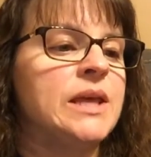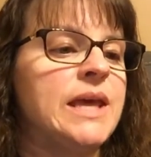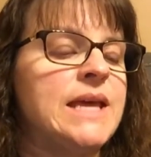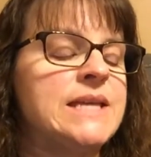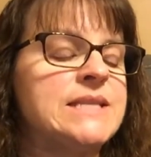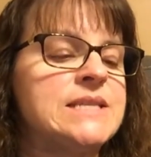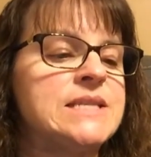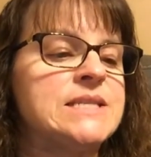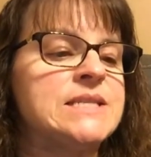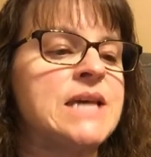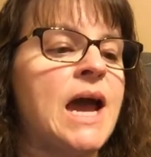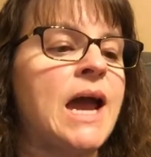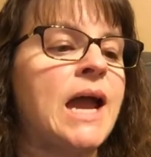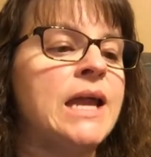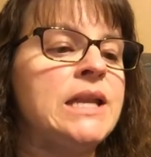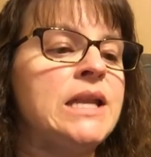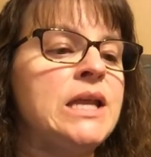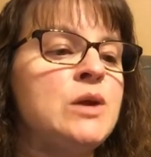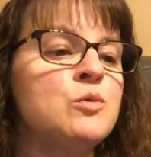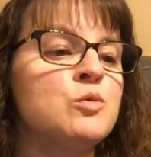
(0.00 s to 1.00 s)
It's a
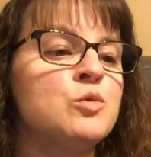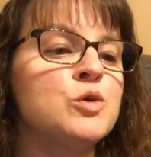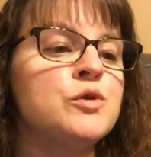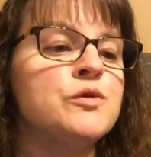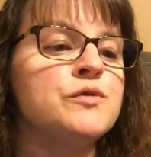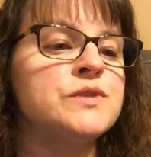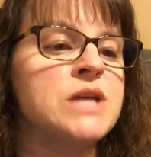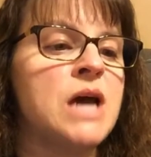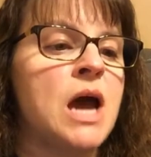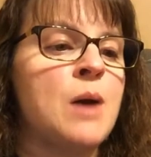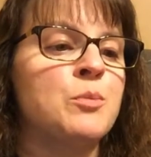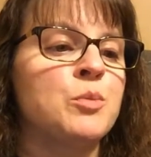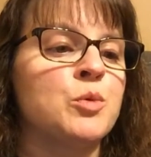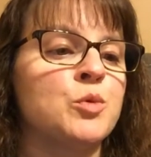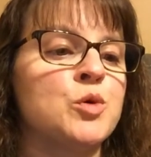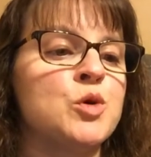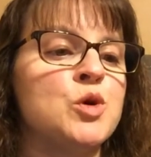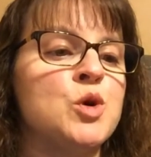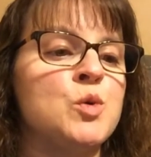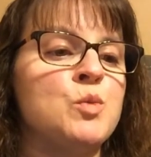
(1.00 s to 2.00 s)
tiny rooftop
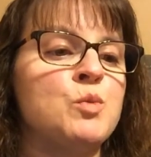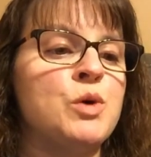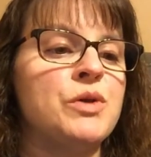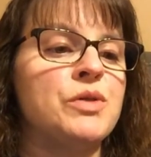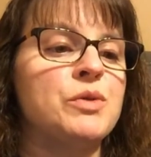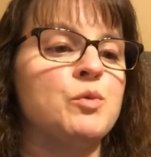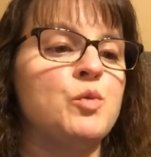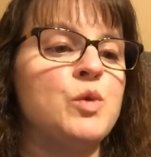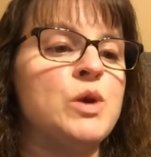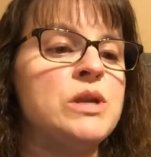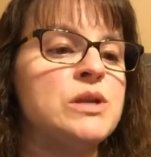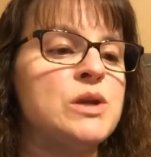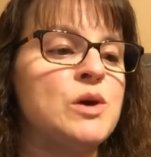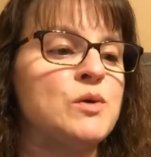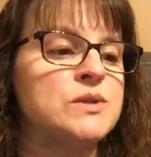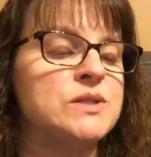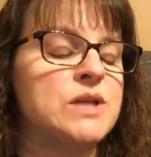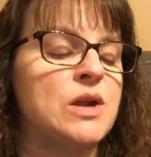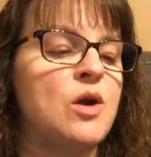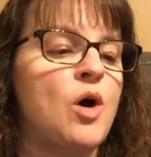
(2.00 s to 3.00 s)
room with
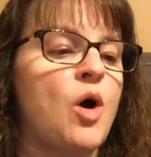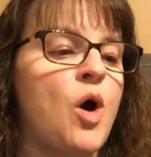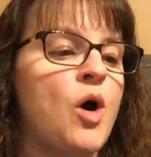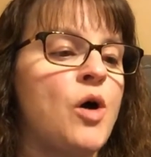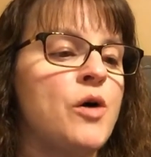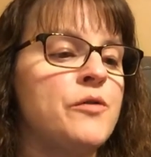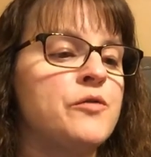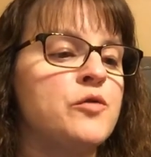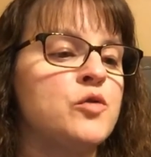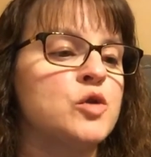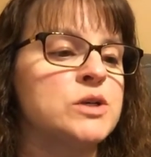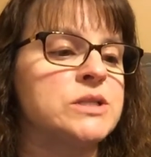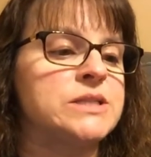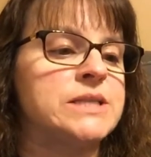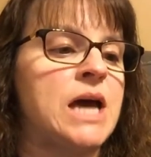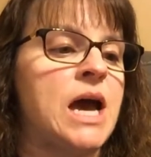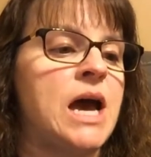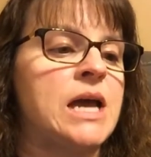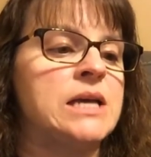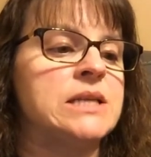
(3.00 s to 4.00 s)
windows on all four
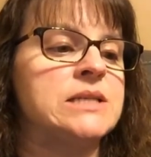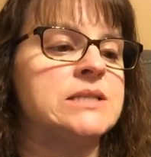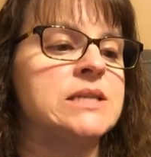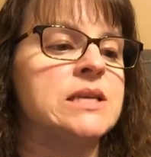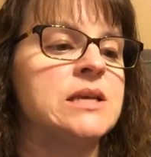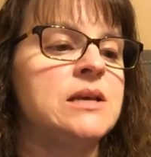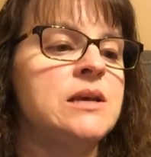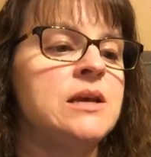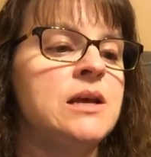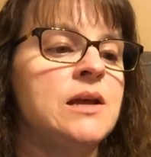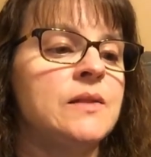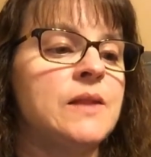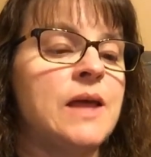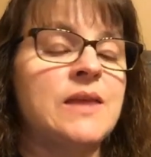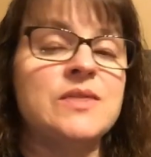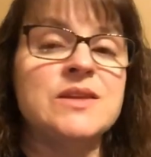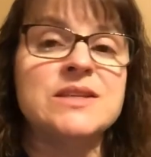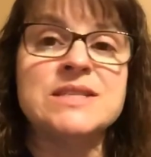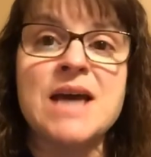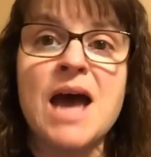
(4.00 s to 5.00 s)
sides,
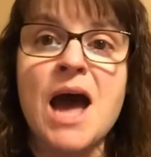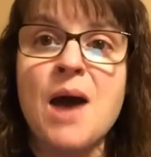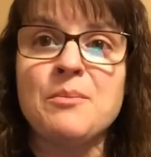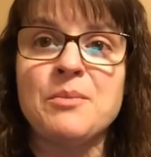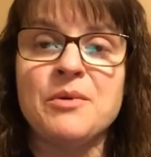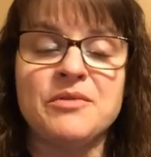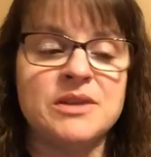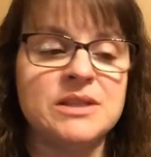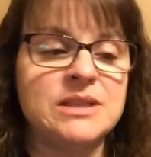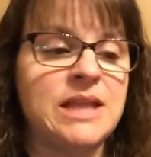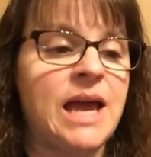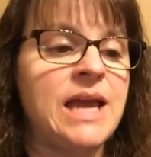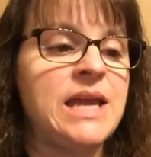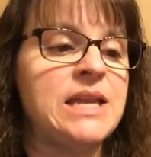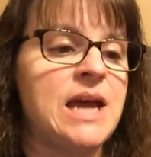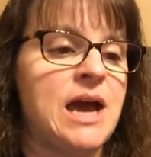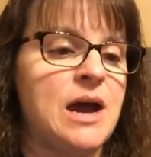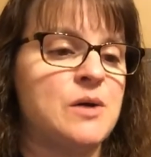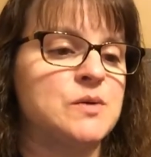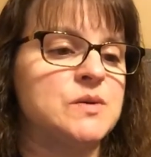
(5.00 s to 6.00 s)
like the top of a
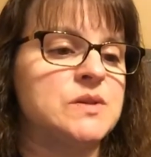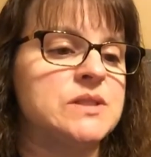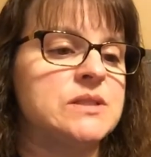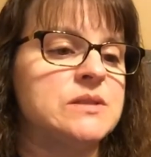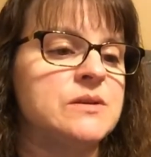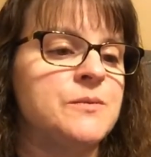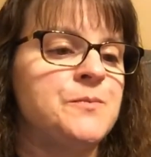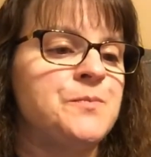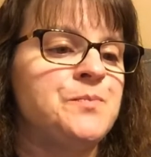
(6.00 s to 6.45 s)
lighthouse.